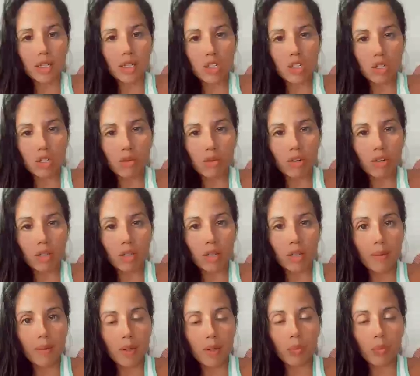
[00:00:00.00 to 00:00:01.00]
in a sovereign
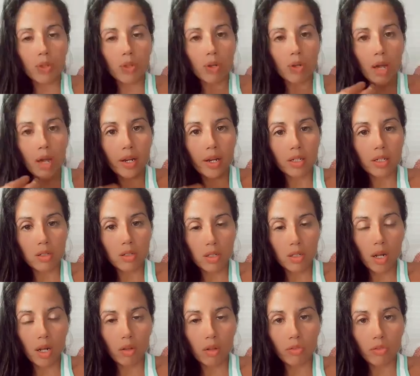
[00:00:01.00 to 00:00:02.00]
alignment with your higher
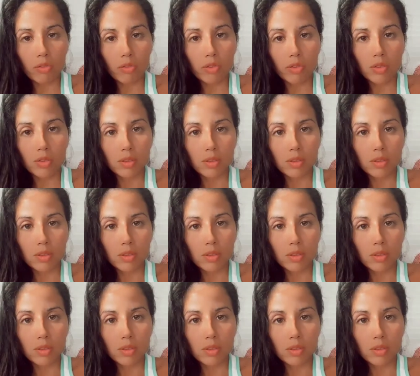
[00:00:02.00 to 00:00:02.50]
self,